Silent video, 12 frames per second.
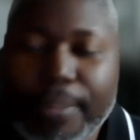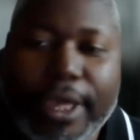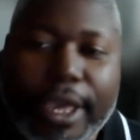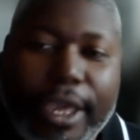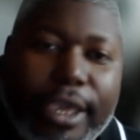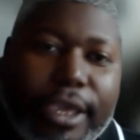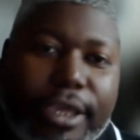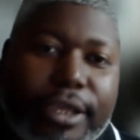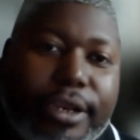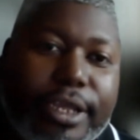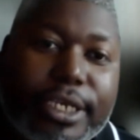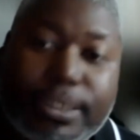
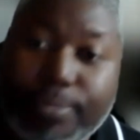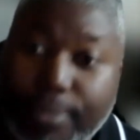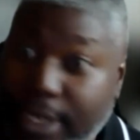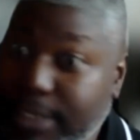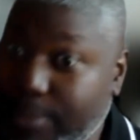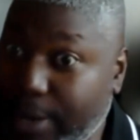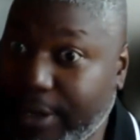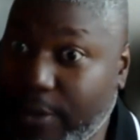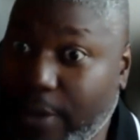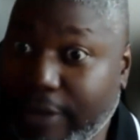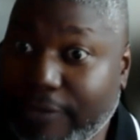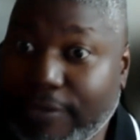and his pregnant
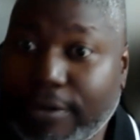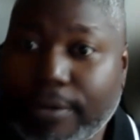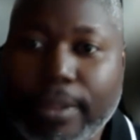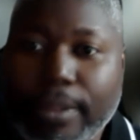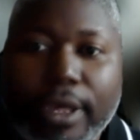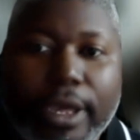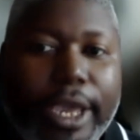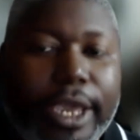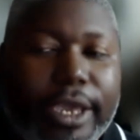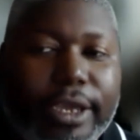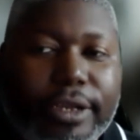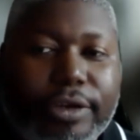wife.
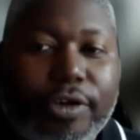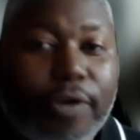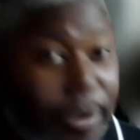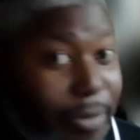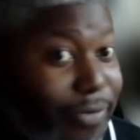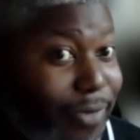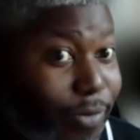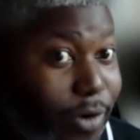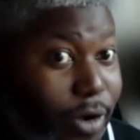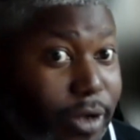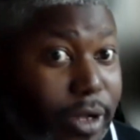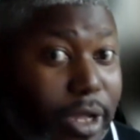And correct me if I'm
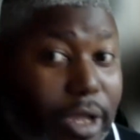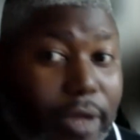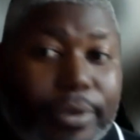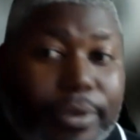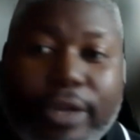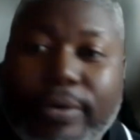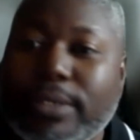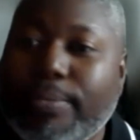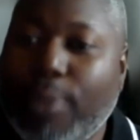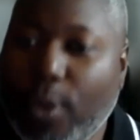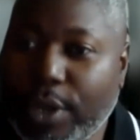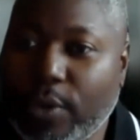wrong, but there was a
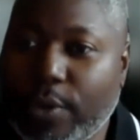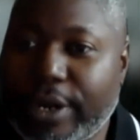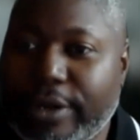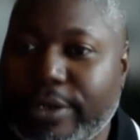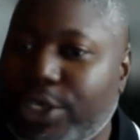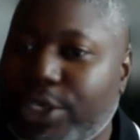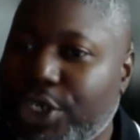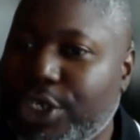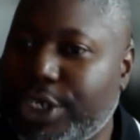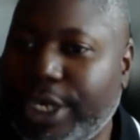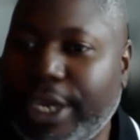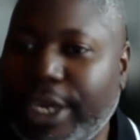point where
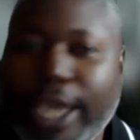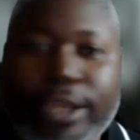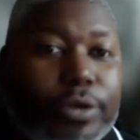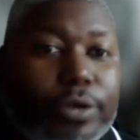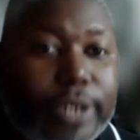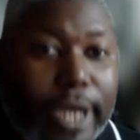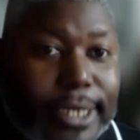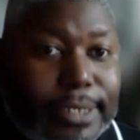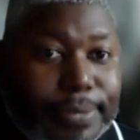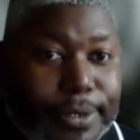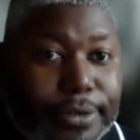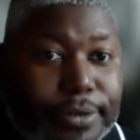she had to go to the
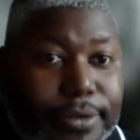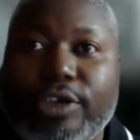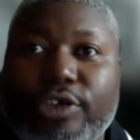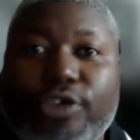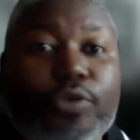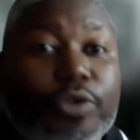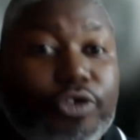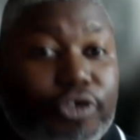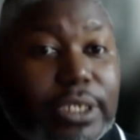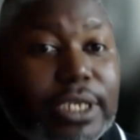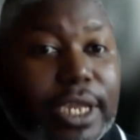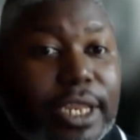hospital. You were
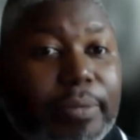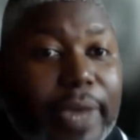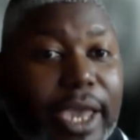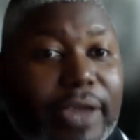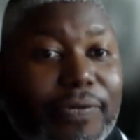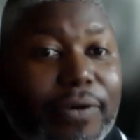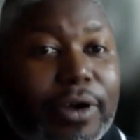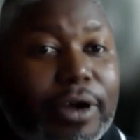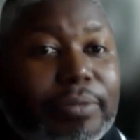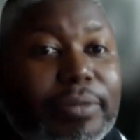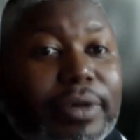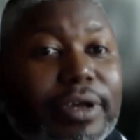just getting back
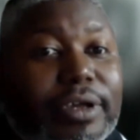from